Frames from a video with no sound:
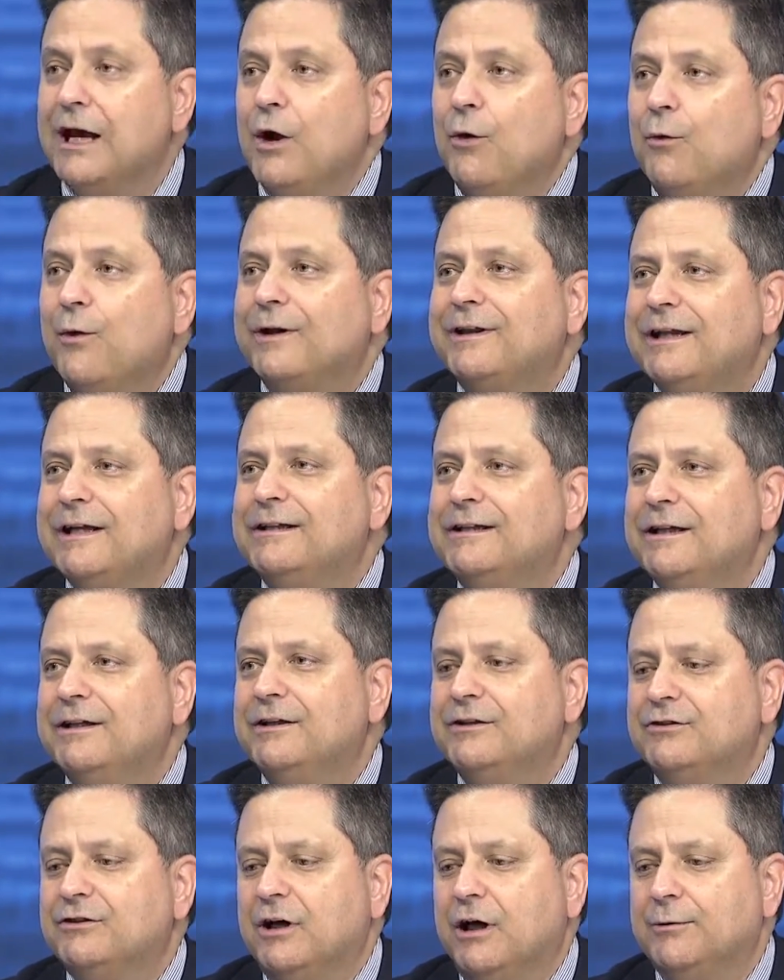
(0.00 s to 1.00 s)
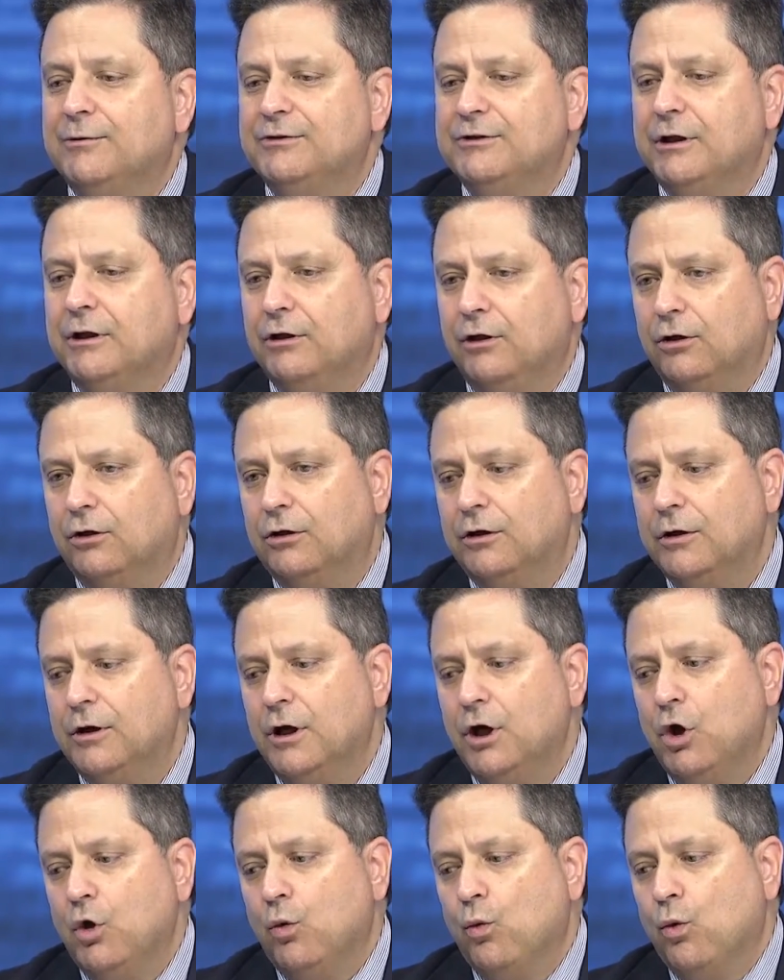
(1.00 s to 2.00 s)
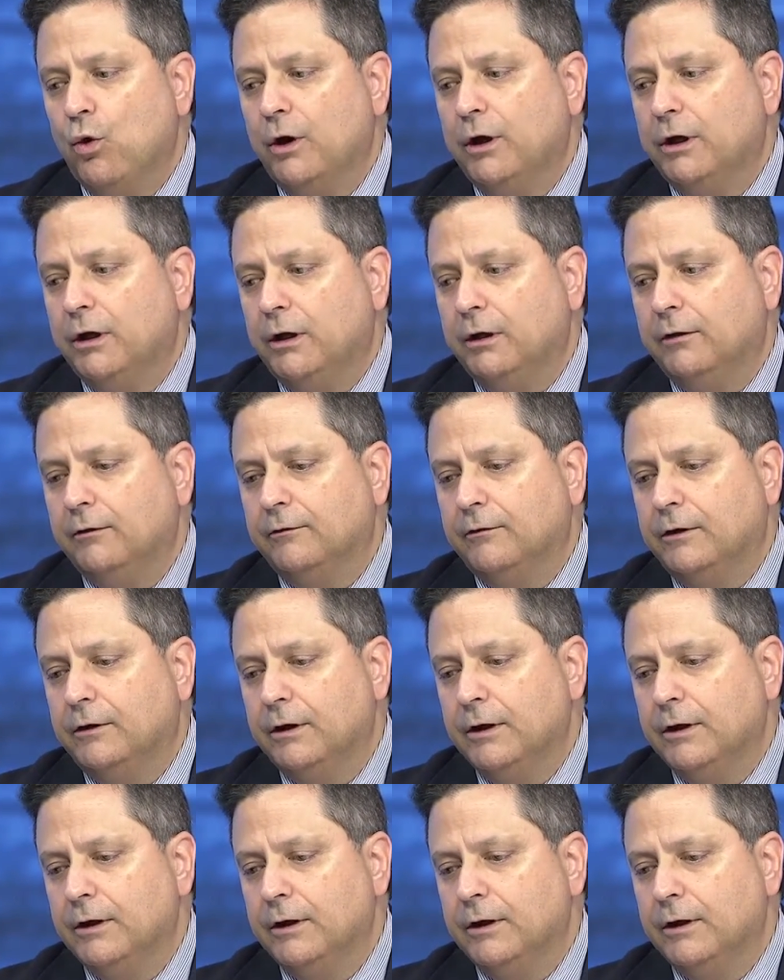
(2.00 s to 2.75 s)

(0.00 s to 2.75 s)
What they did this time is say, look, we're going to